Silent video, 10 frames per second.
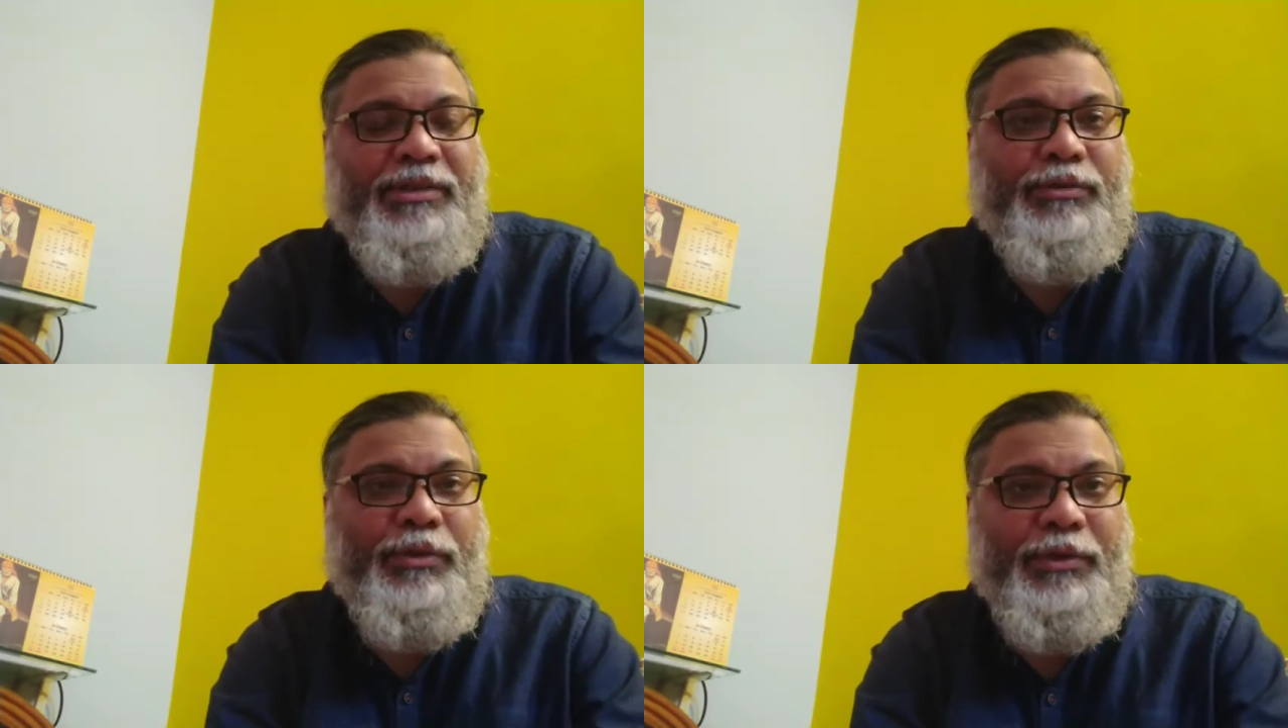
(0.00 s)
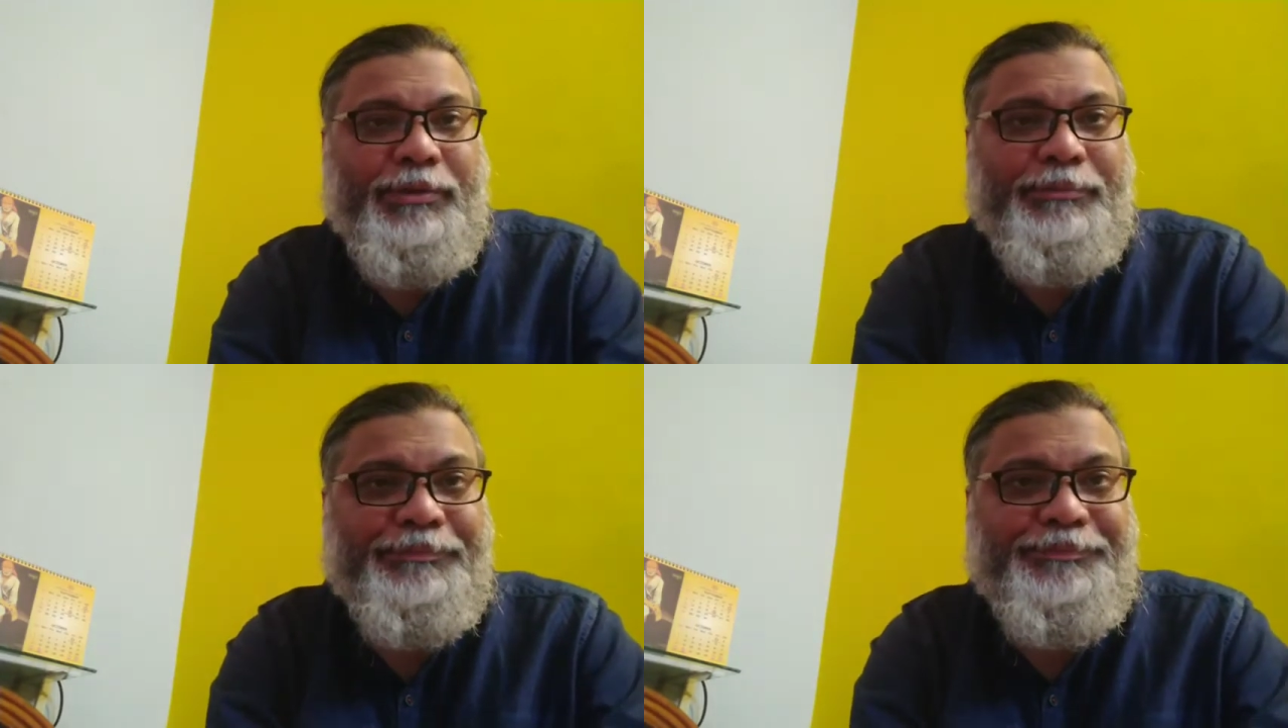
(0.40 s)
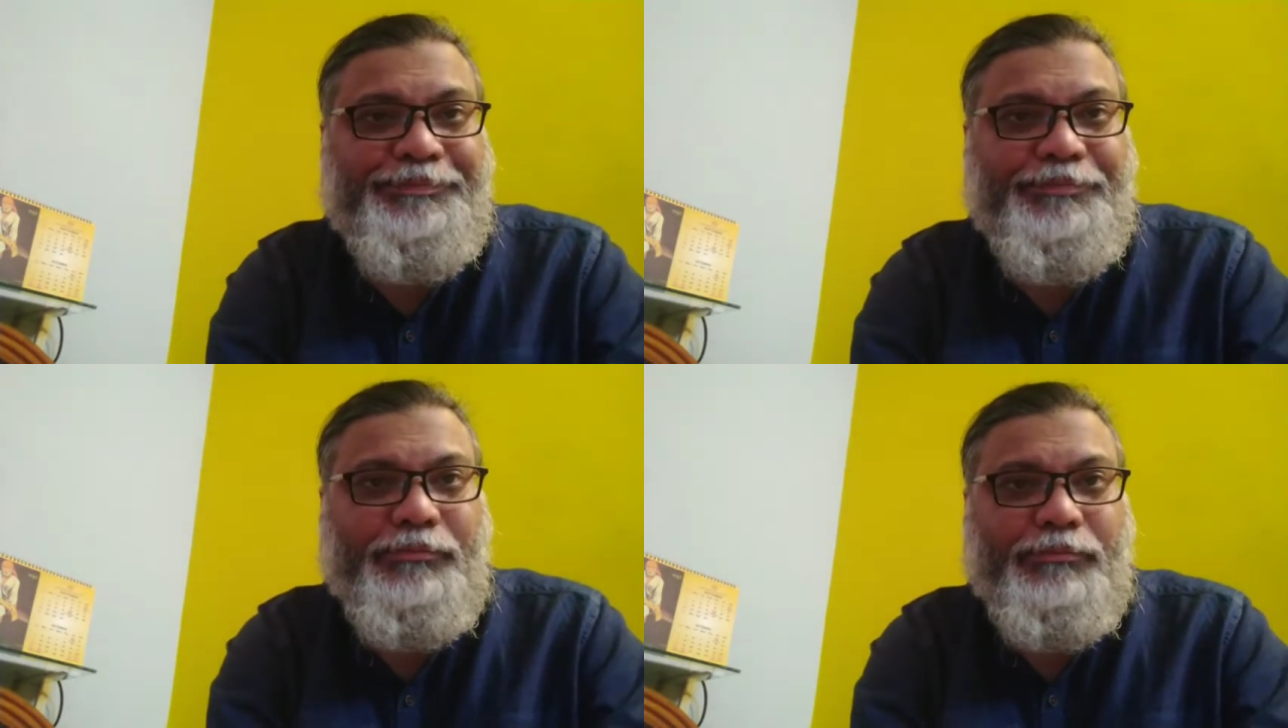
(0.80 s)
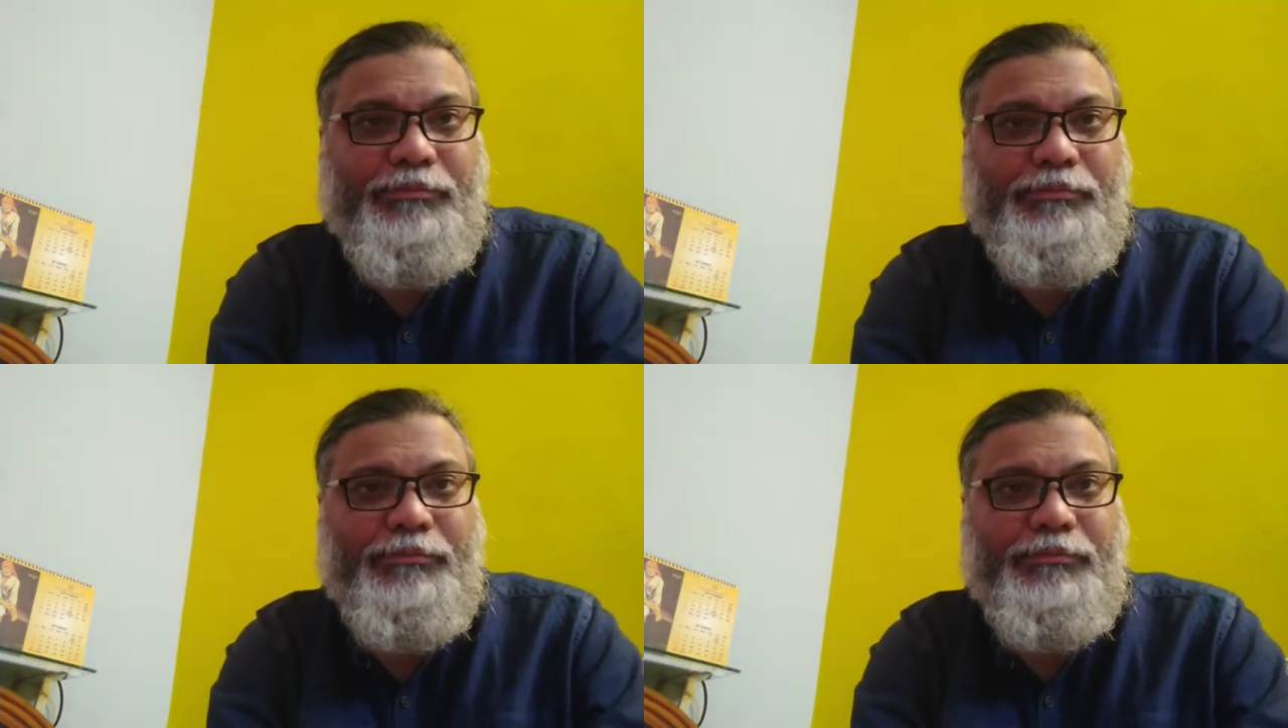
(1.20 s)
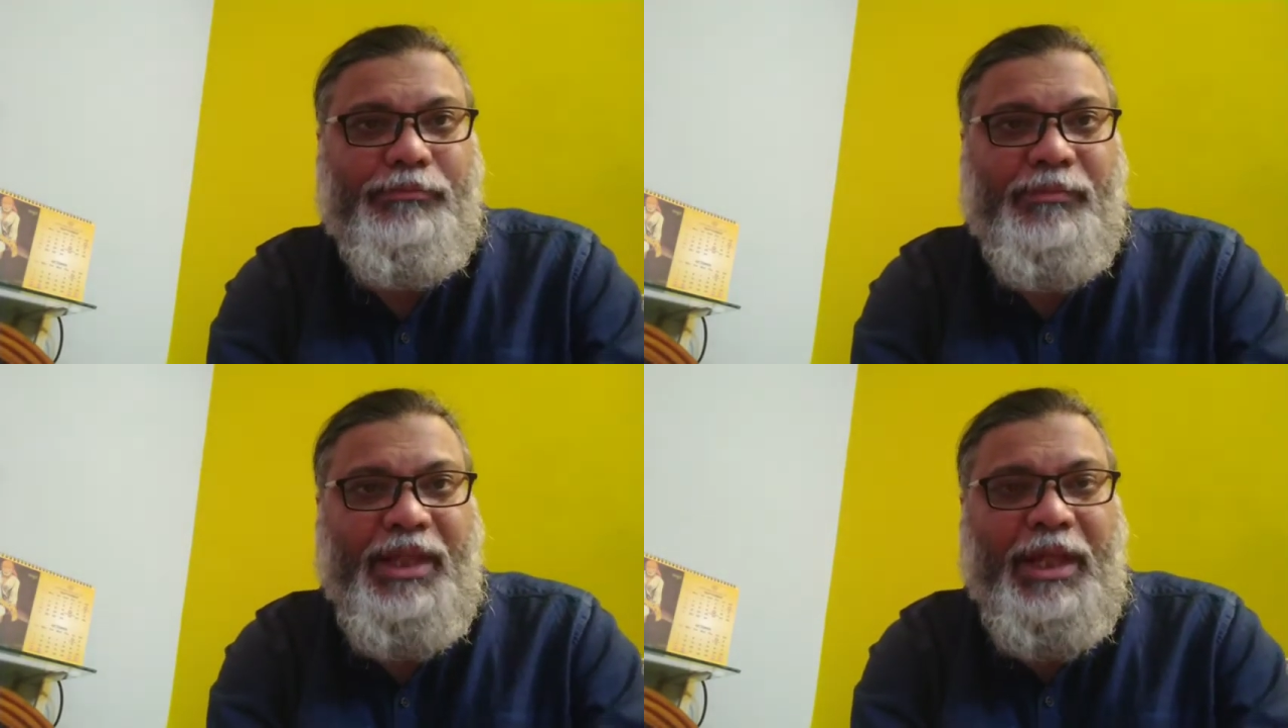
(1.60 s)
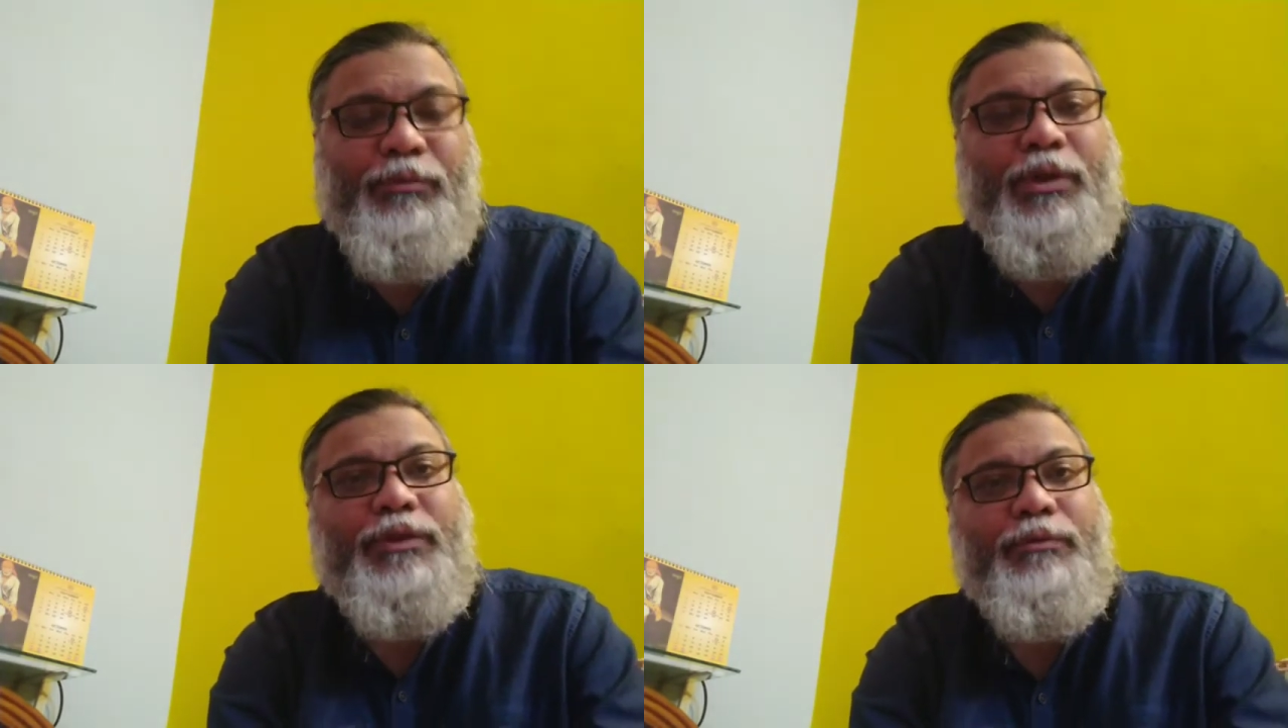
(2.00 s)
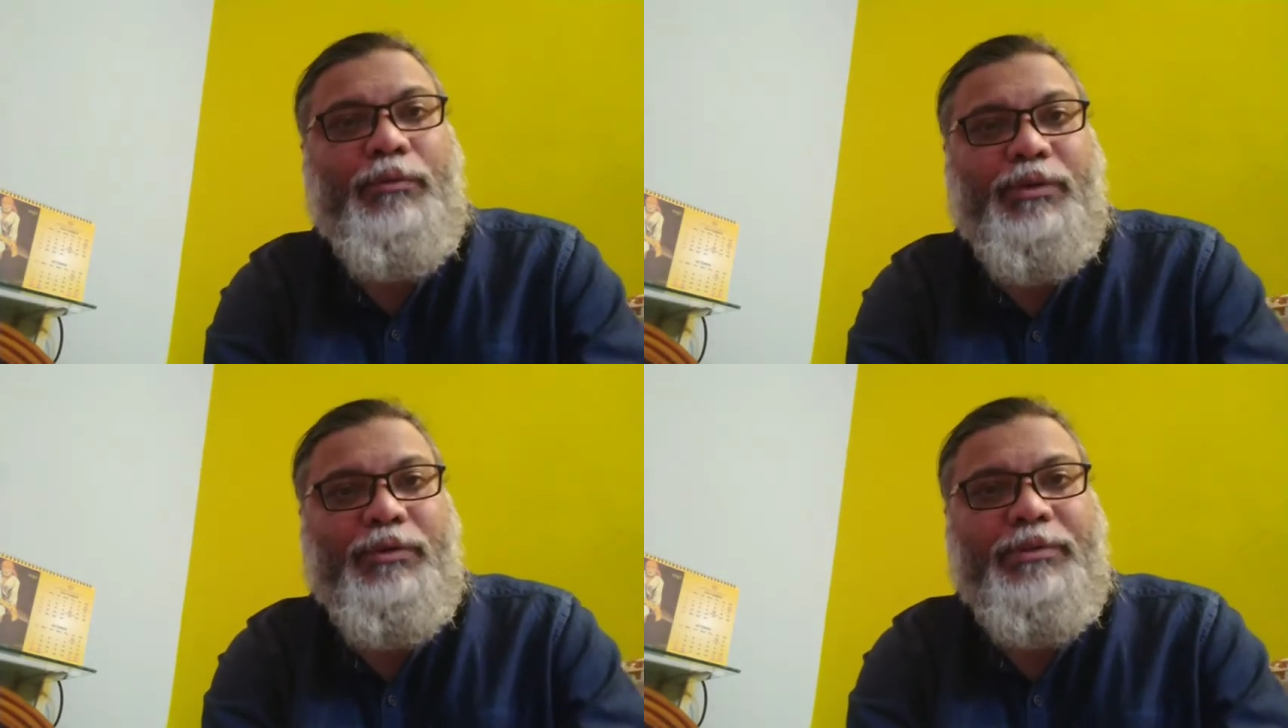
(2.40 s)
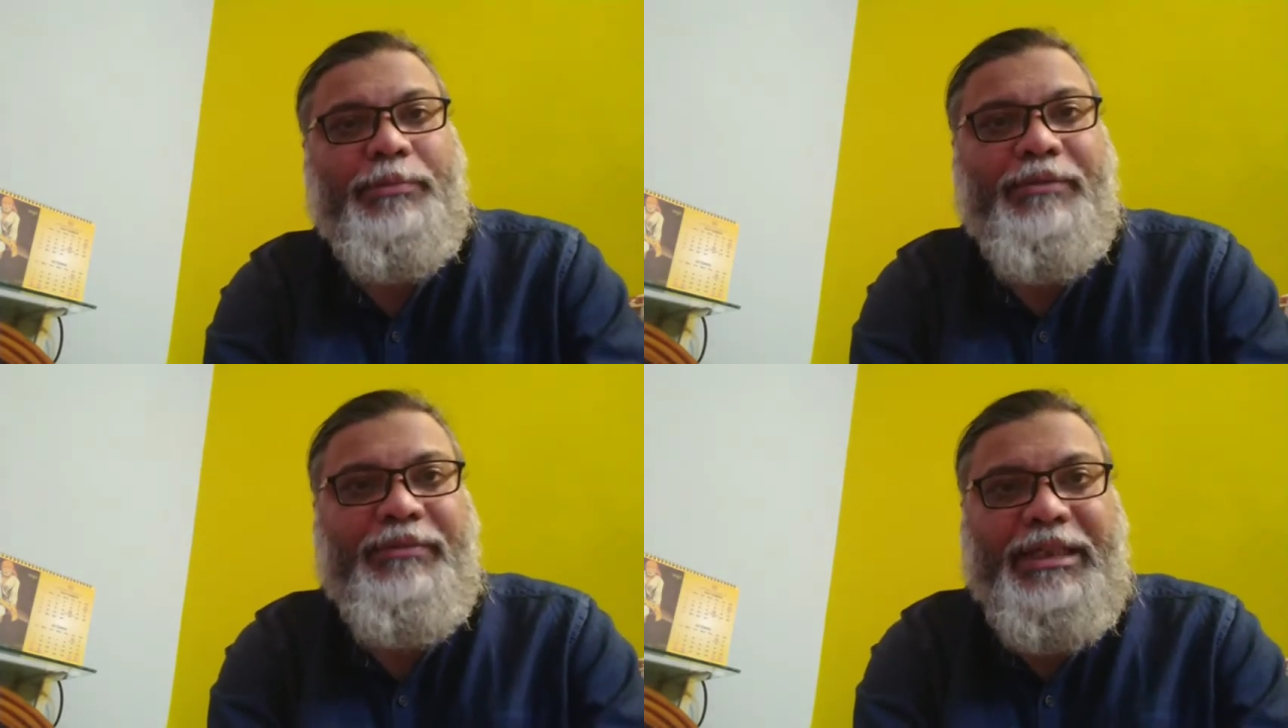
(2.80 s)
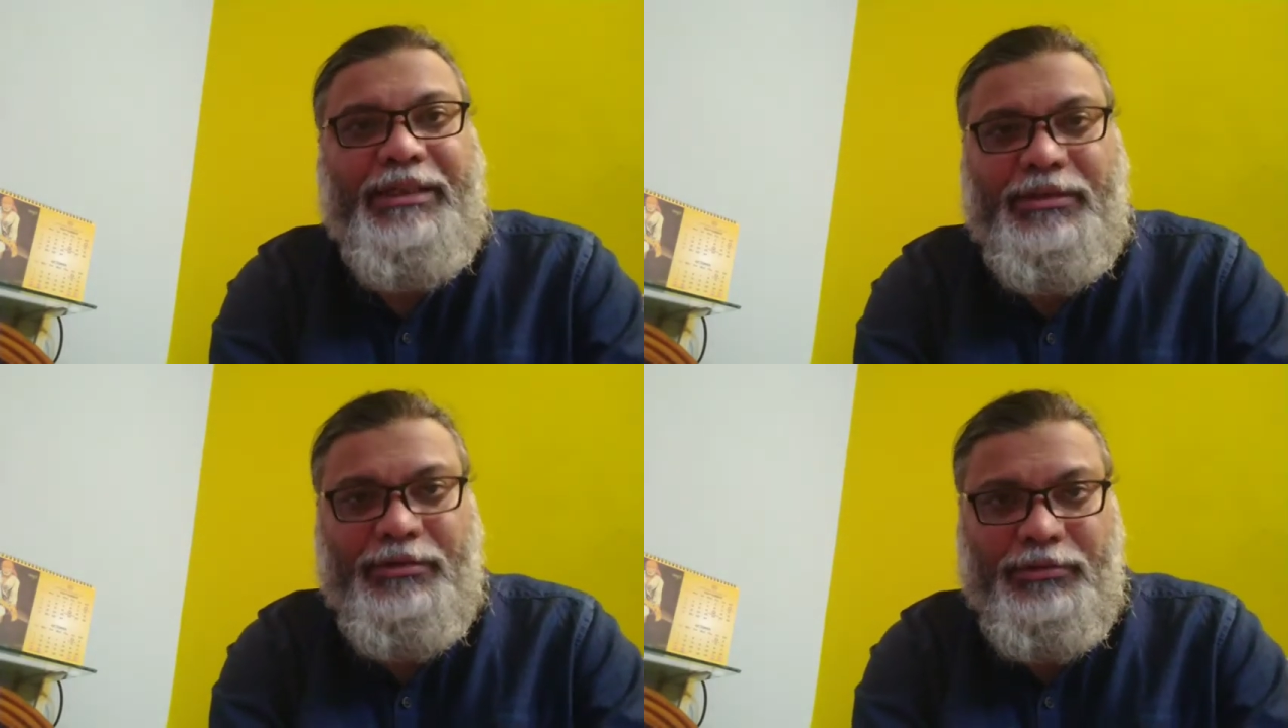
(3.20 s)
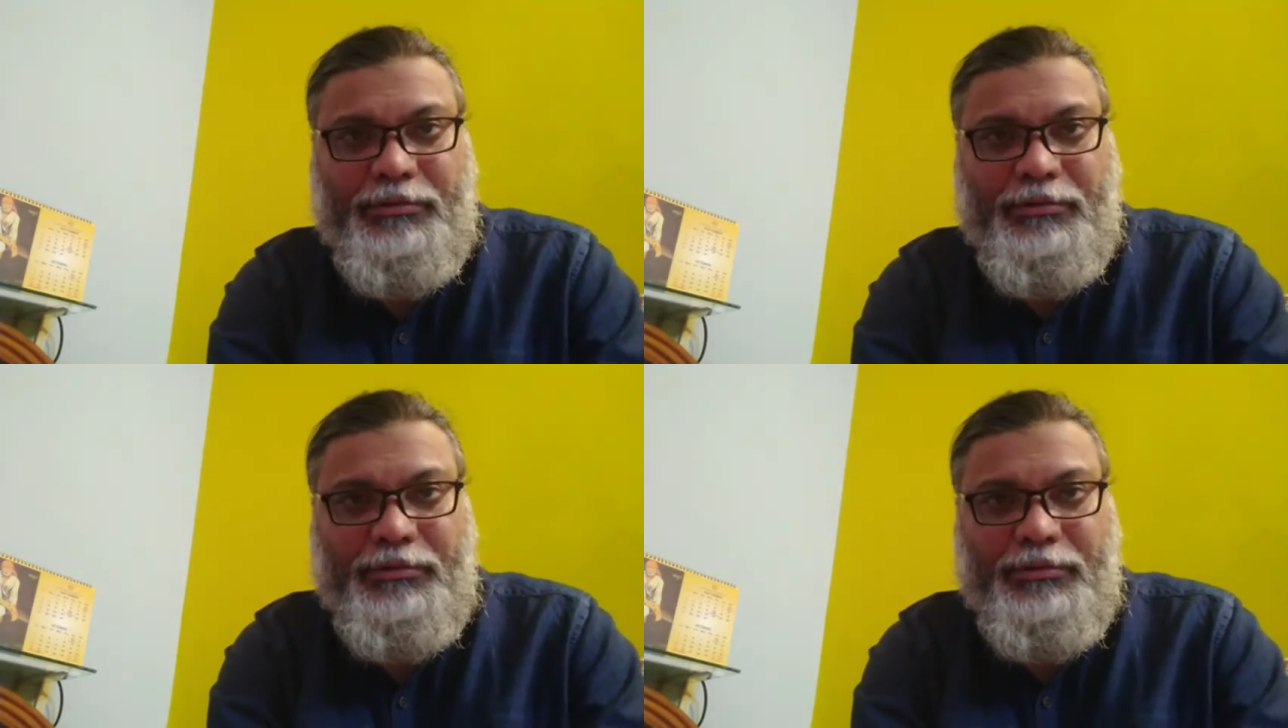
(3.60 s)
and talk. And what, what was my weakness?